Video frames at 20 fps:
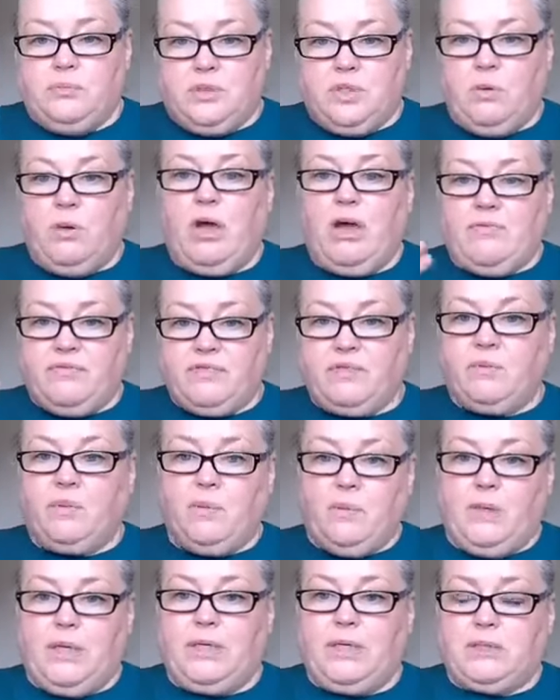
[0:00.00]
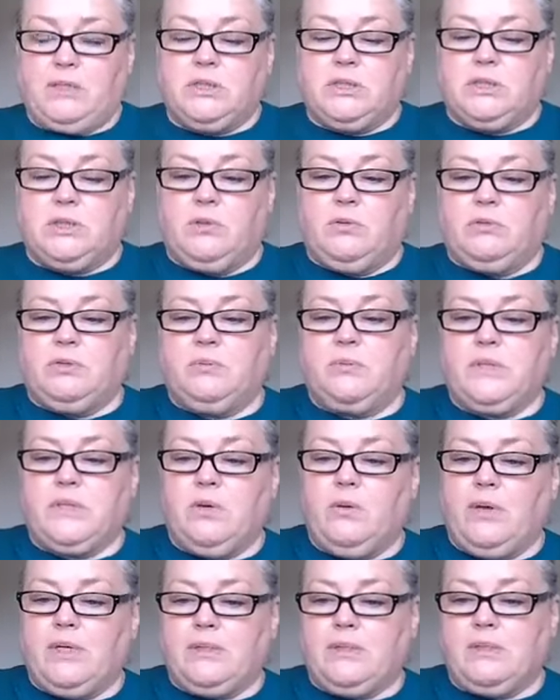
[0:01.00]
You have to be willing to show them.
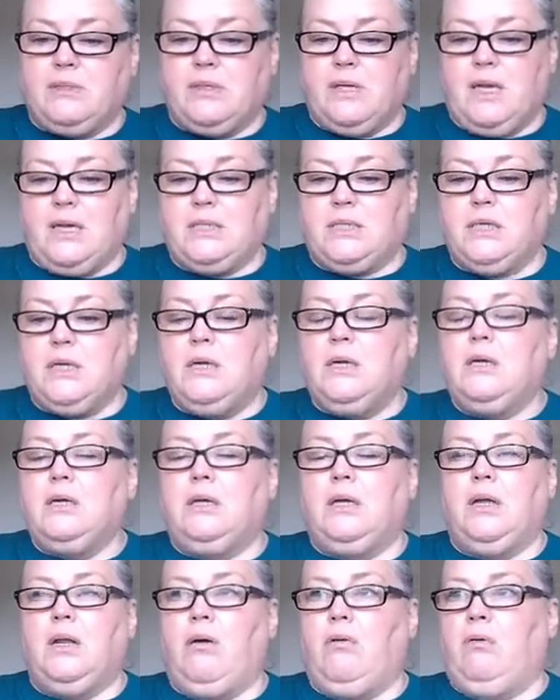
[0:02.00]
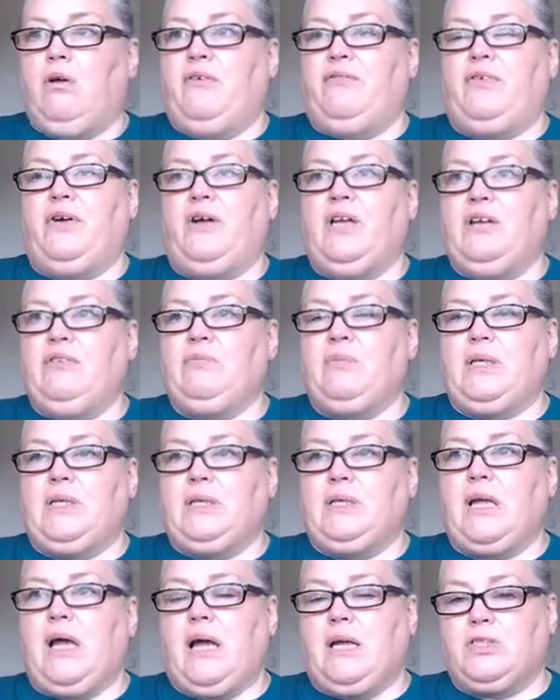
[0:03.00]
So as I said, a
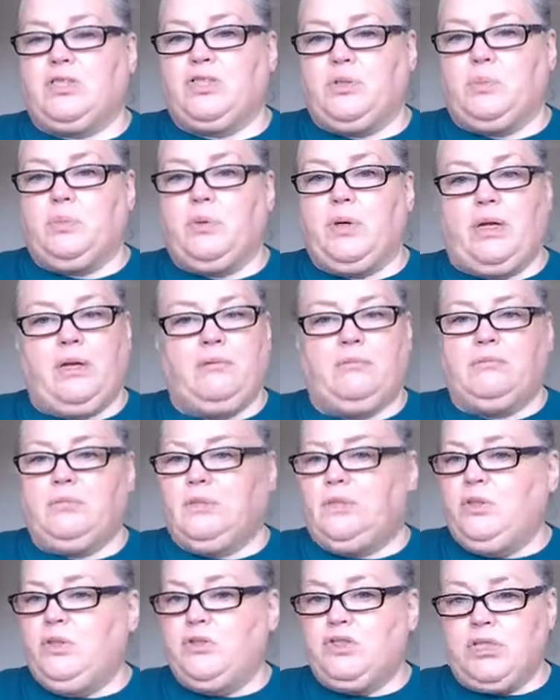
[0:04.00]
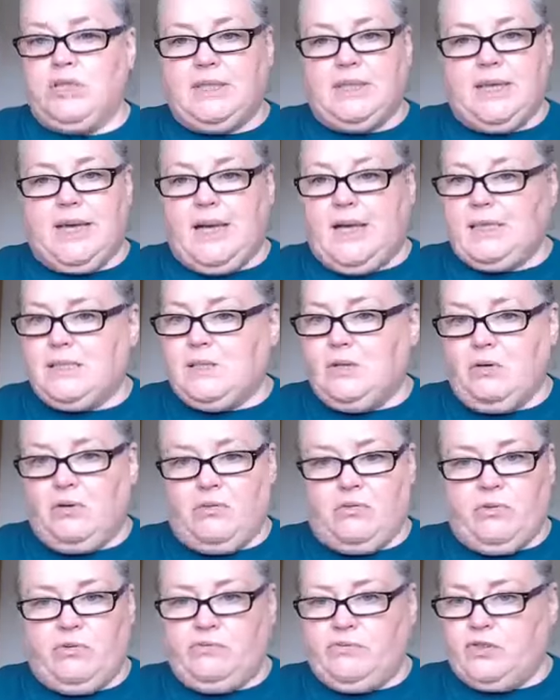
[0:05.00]
5-minute catch up, and usually the ads are going
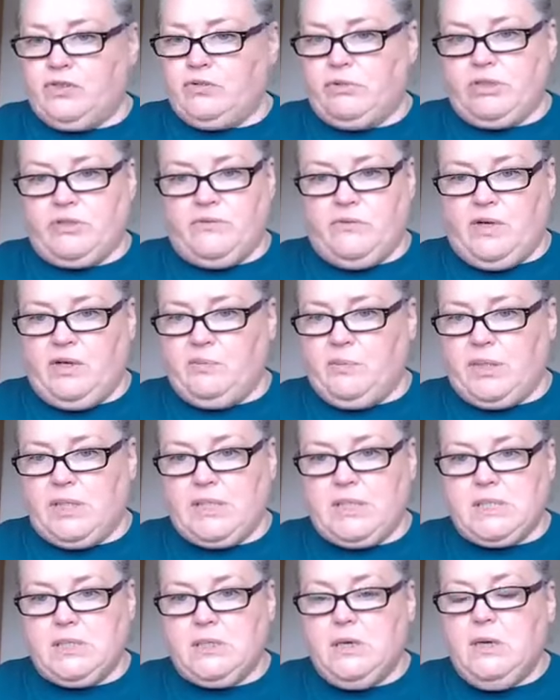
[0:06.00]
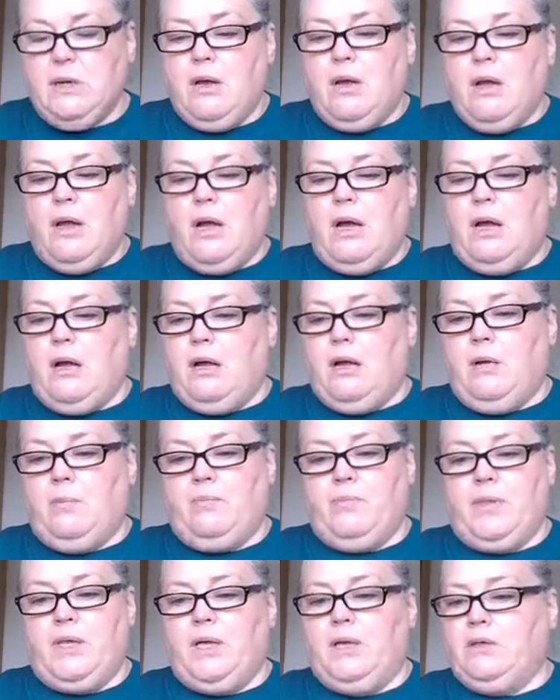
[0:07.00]
to run for 3 to 5 minutes
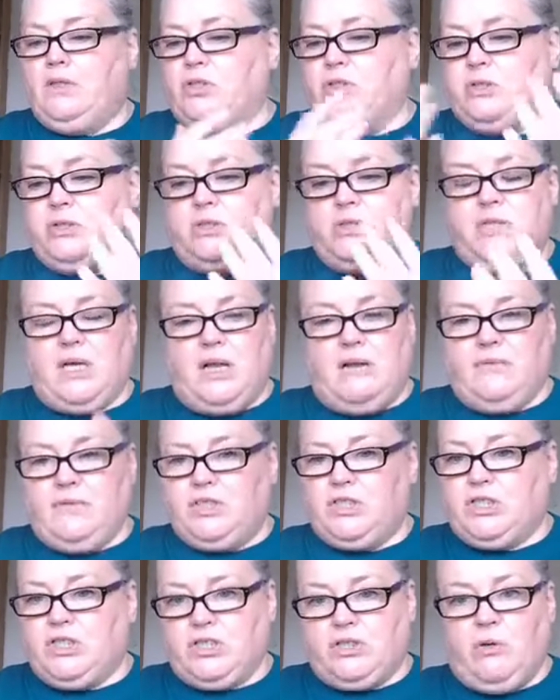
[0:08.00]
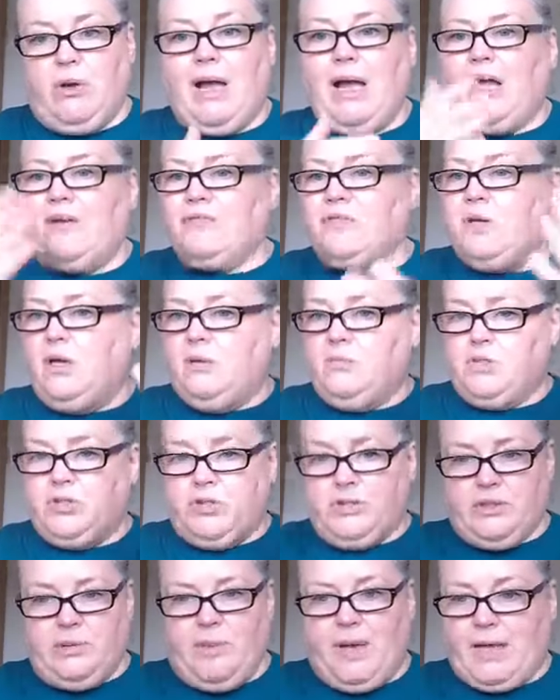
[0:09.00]
during the television show. Halftime
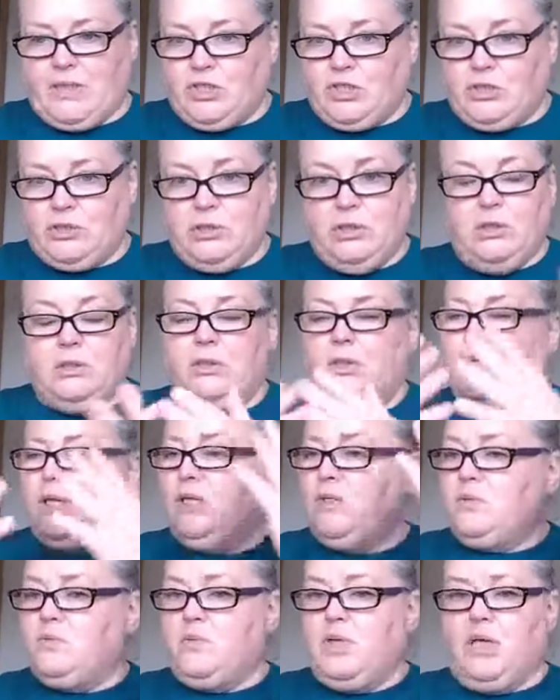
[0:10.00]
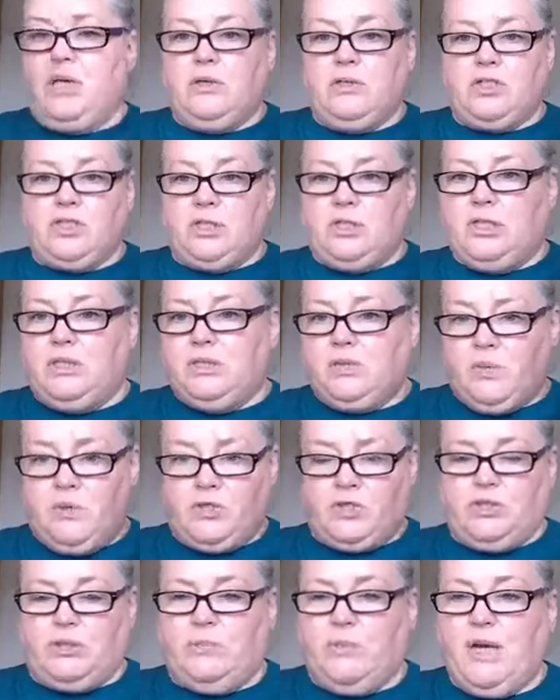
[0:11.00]
during the match. He or she is
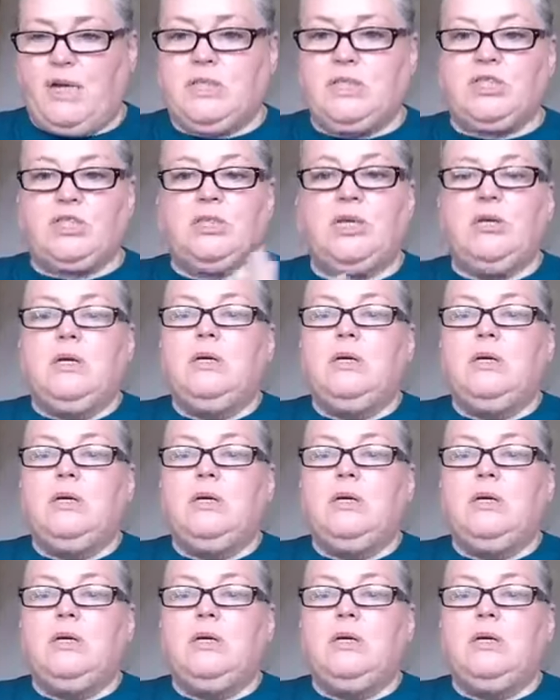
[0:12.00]
watching the match.